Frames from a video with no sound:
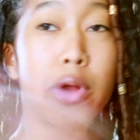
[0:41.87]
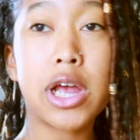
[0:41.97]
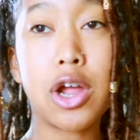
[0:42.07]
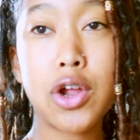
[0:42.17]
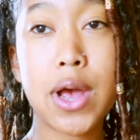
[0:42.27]

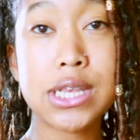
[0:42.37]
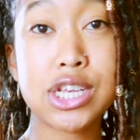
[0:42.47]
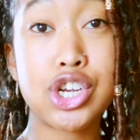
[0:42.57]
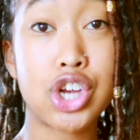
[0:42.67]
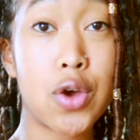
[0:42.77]
Marie Kondo
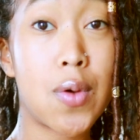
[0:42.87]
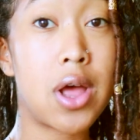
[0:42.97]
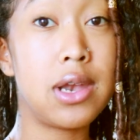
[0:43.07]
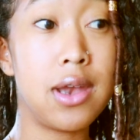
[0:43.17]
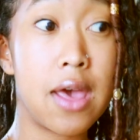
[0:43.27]
has a show
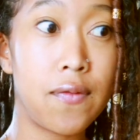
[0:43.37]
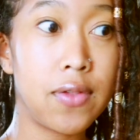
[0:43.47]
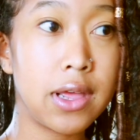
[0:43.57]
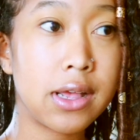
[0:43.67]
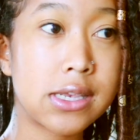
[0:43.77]
on
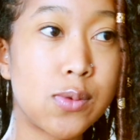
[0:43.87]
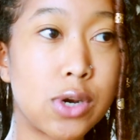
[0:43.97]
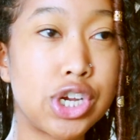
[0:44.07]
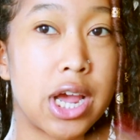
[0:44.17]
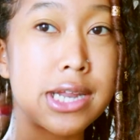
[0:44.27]
Netflix
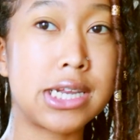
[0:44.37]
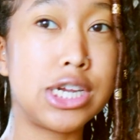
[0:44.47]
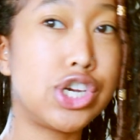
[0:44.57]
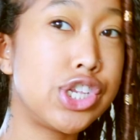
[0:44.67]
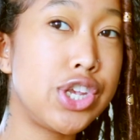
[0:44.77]
where she kind of
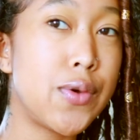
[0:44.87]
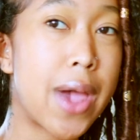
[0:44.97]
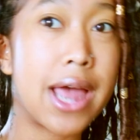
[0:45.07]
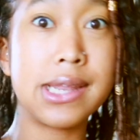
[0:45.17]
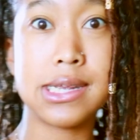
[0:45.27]
teaches you
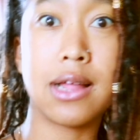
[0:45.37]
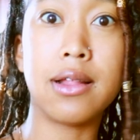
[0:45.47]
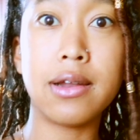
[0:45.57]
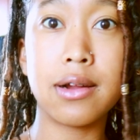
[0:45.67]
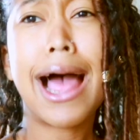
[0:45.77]
how to
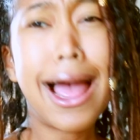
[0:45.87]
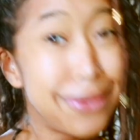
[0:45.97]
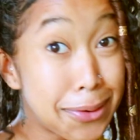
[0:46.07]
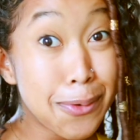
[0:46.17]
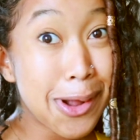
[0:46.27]
declutter.
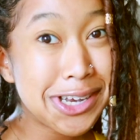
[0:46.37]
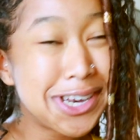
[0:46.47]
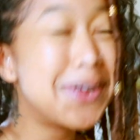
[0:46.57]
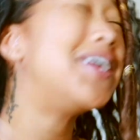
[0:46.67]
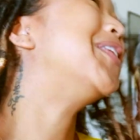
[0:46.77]
I've never watched it,